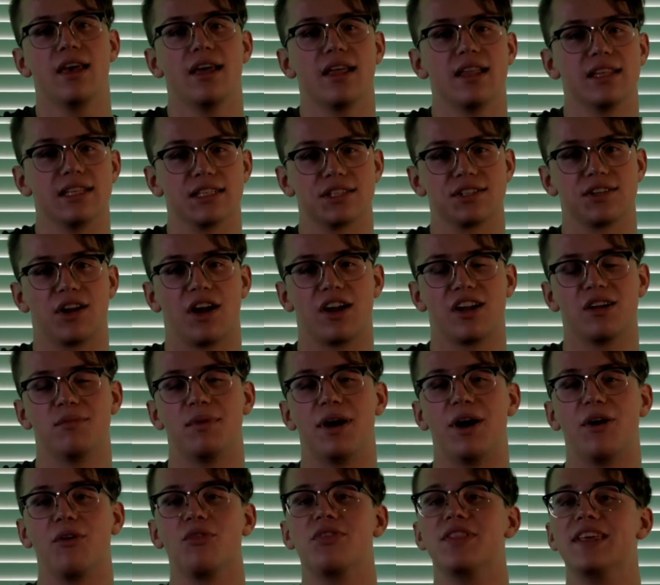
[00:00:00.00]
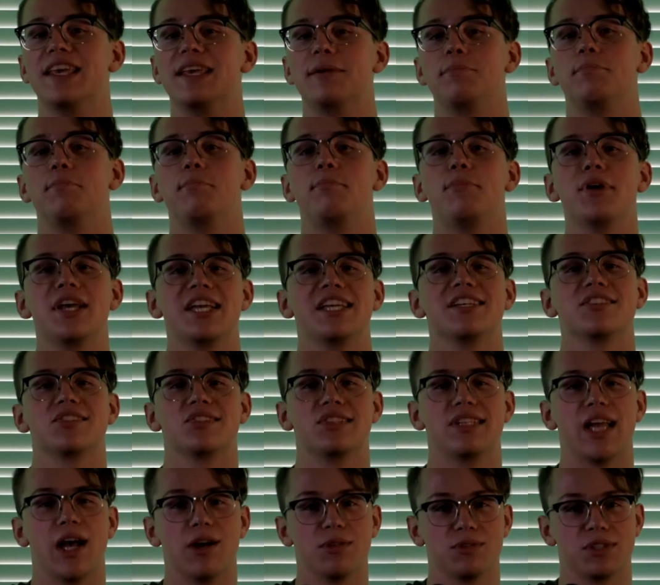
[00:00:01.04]
let's talk about the biggest
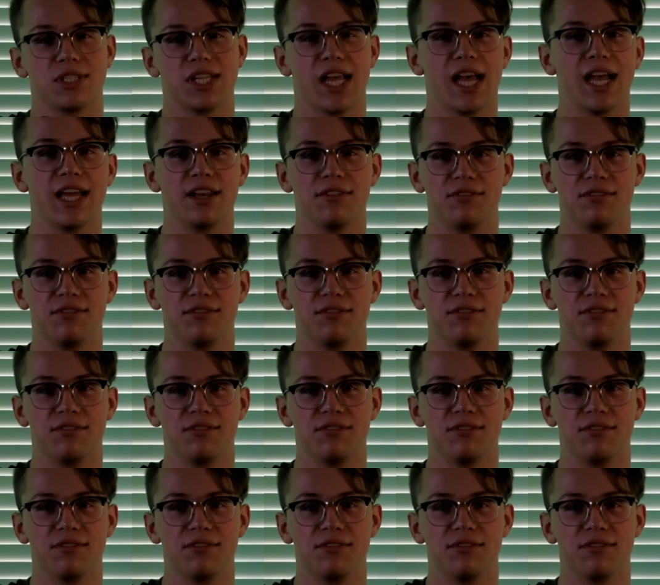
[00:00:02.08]
downside